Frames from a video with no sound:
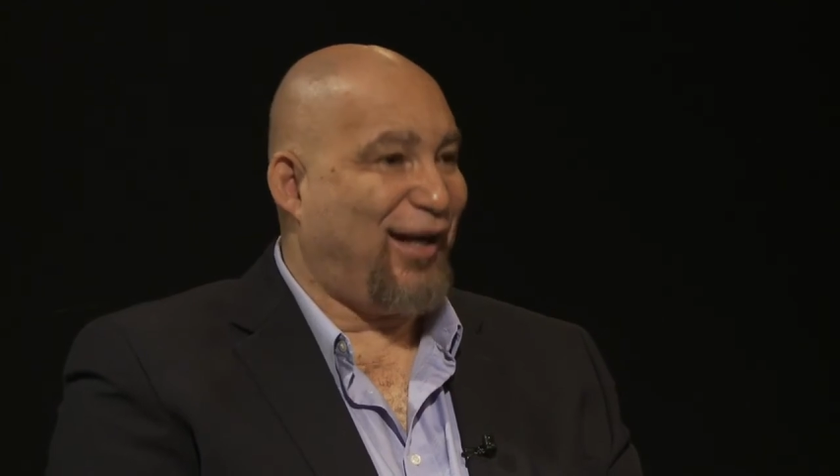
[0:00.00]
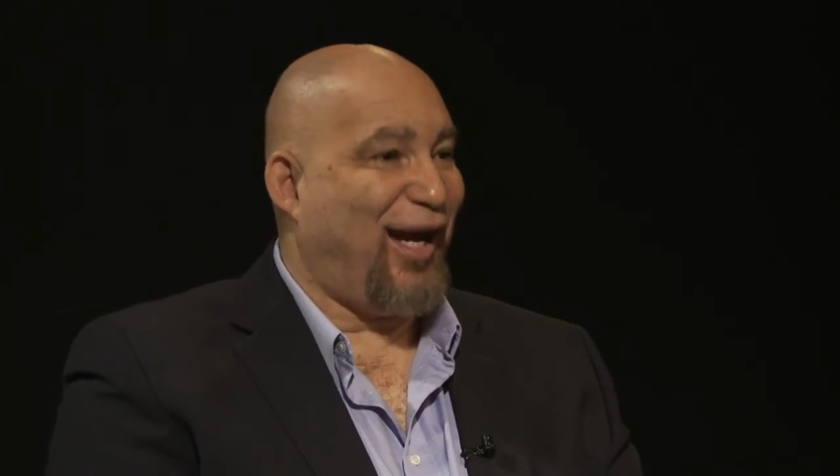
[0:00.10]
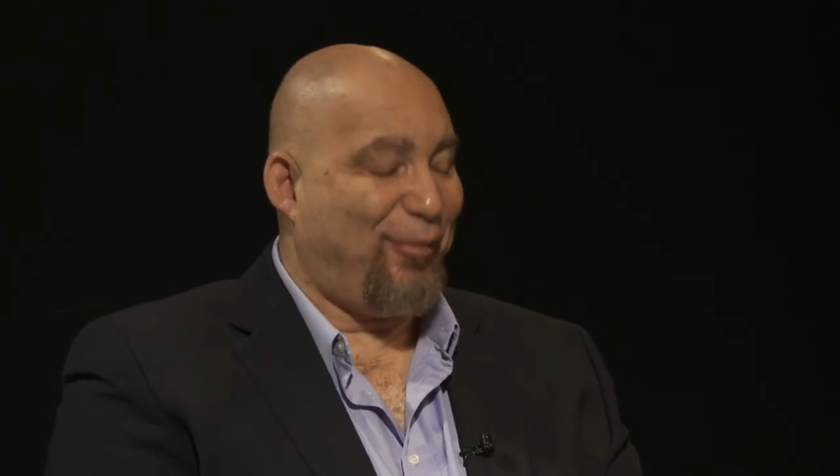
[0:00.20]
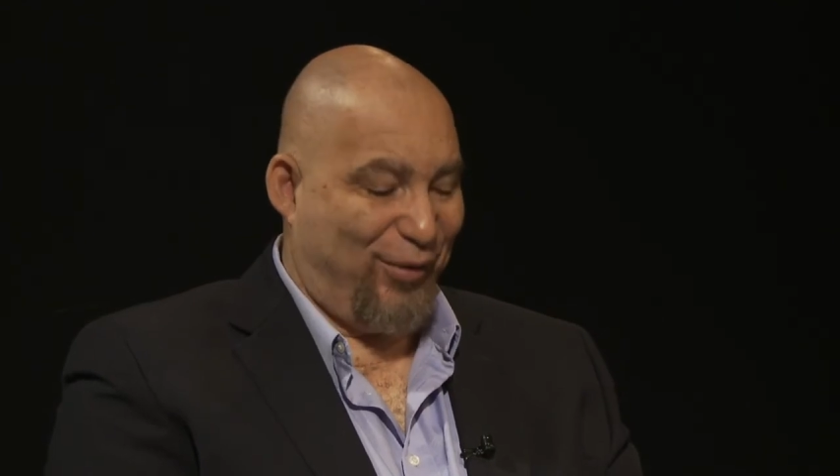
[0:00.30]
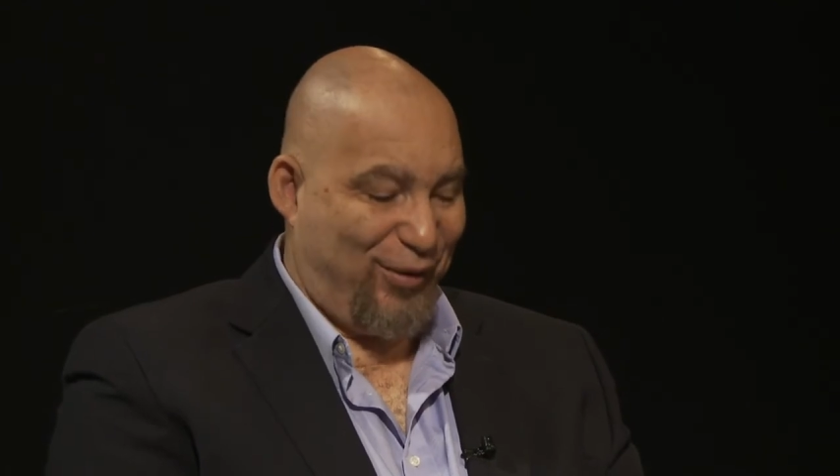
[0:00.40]

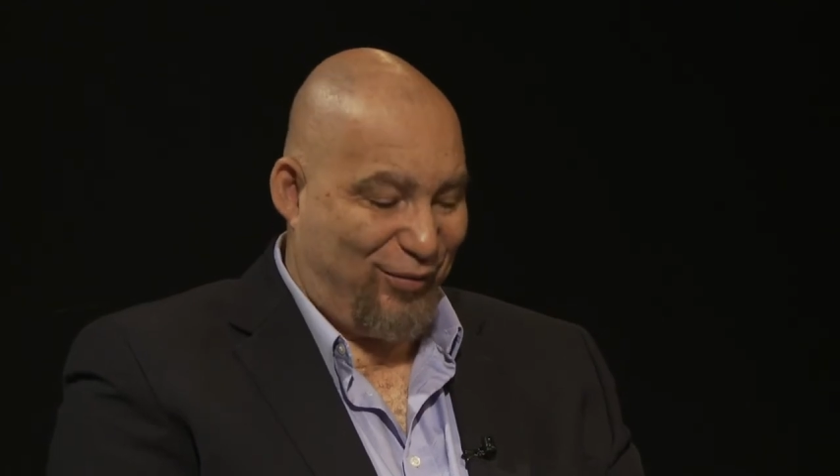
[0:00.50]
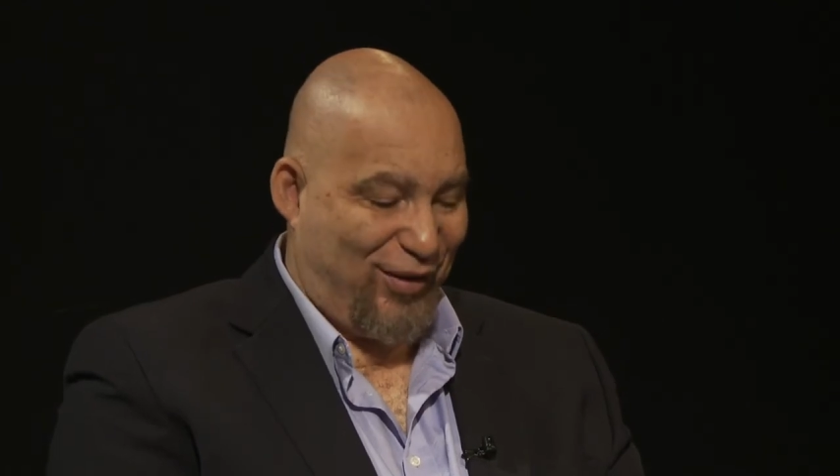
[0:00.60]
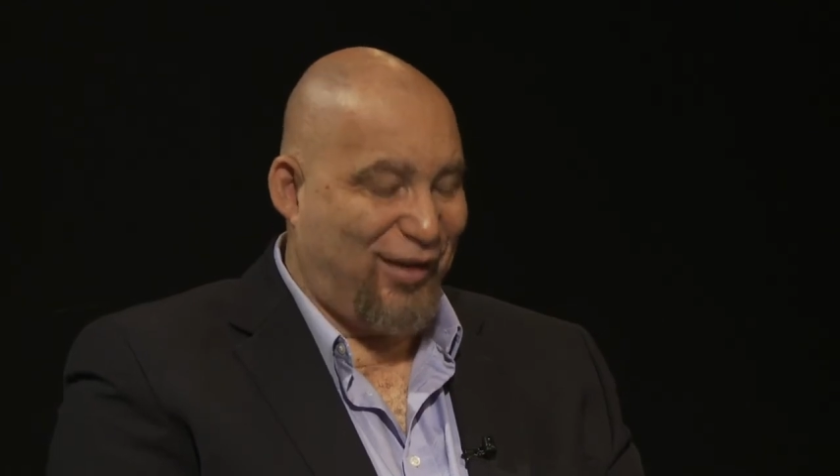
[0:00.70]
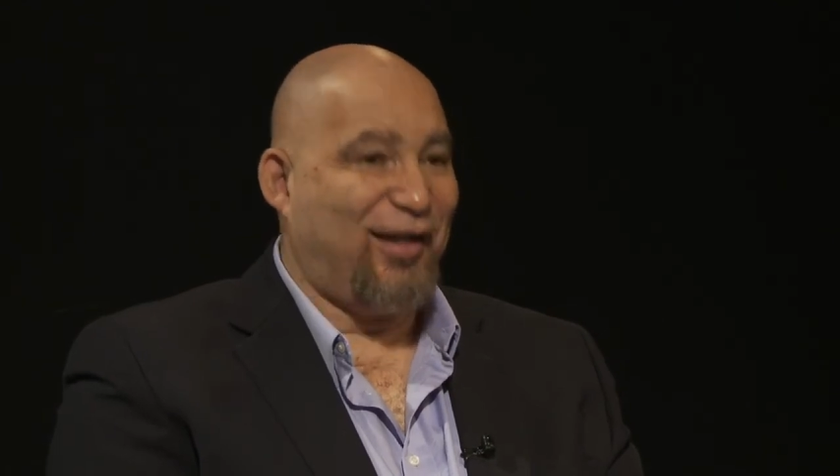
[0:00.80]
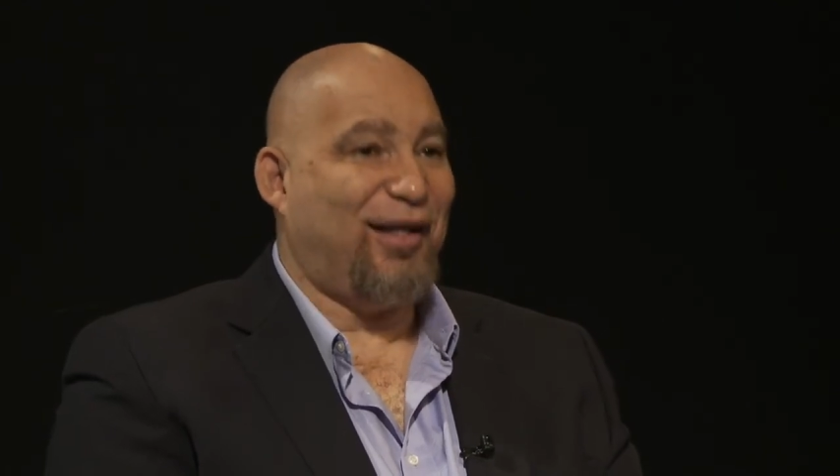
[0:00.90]
operatives
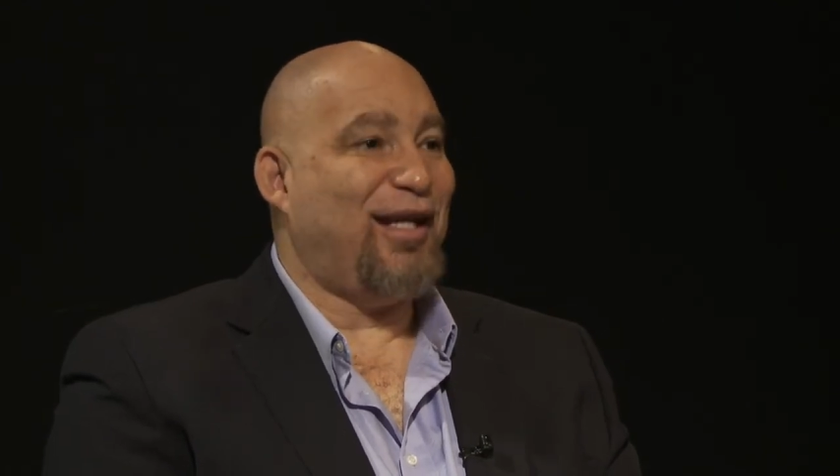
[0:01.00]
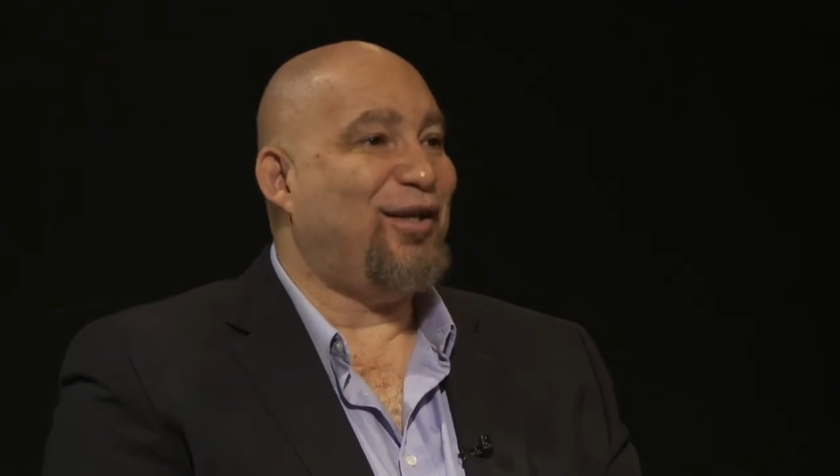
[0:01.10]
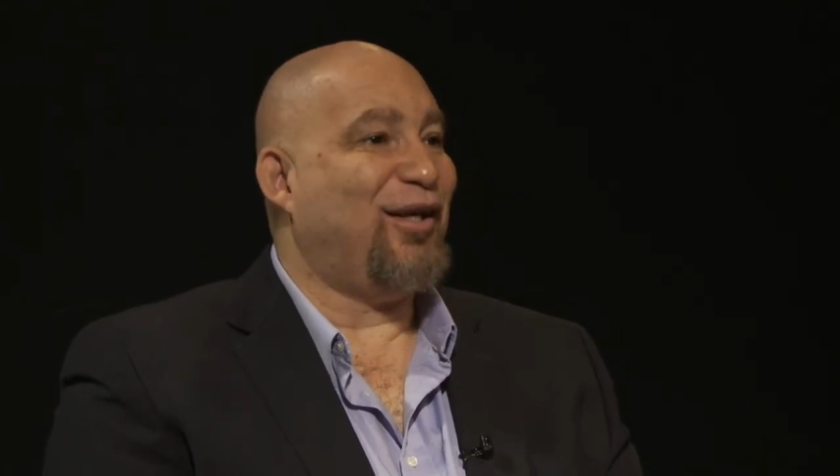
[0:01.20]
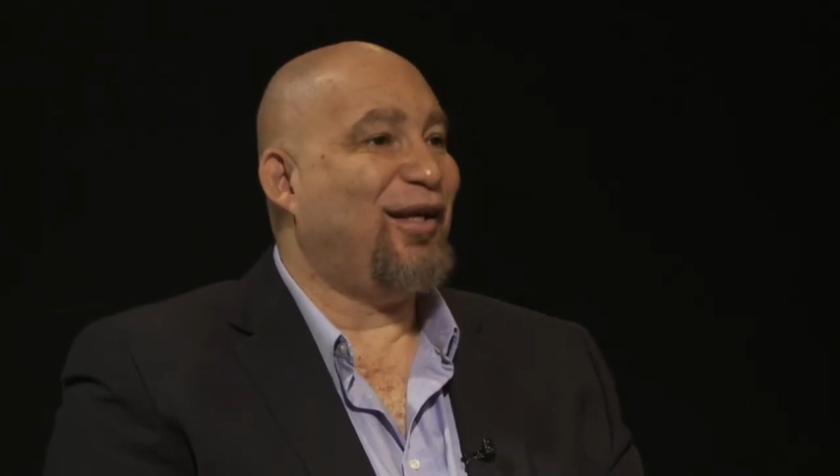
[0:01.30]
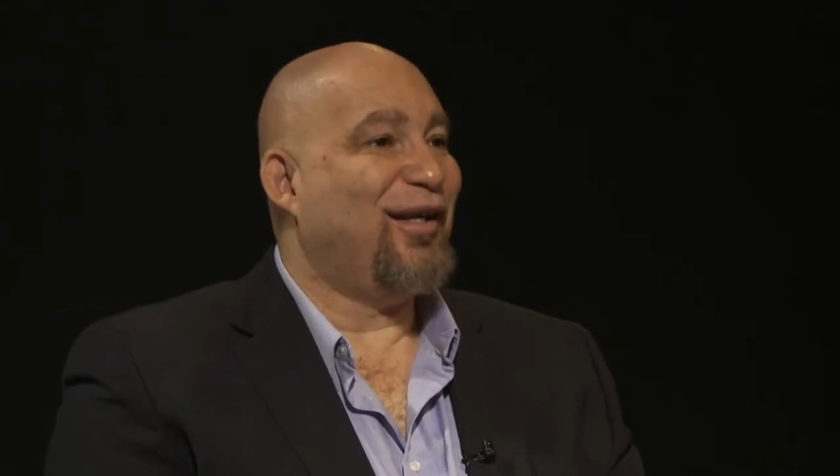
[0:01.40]
and then eat
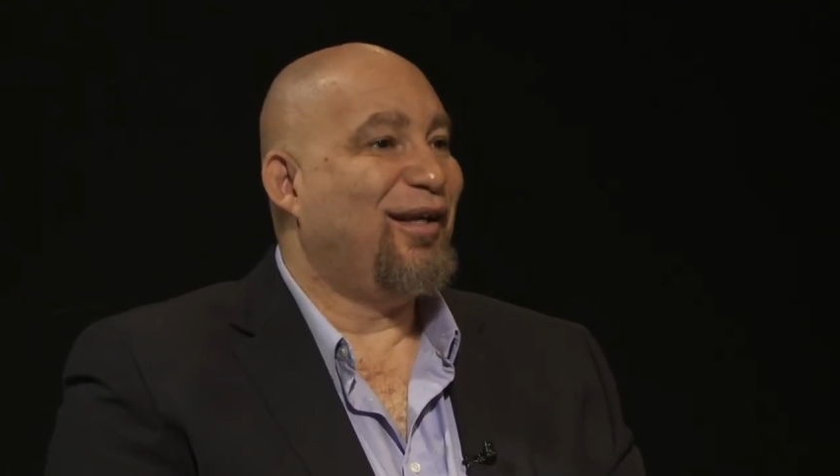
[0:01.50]
a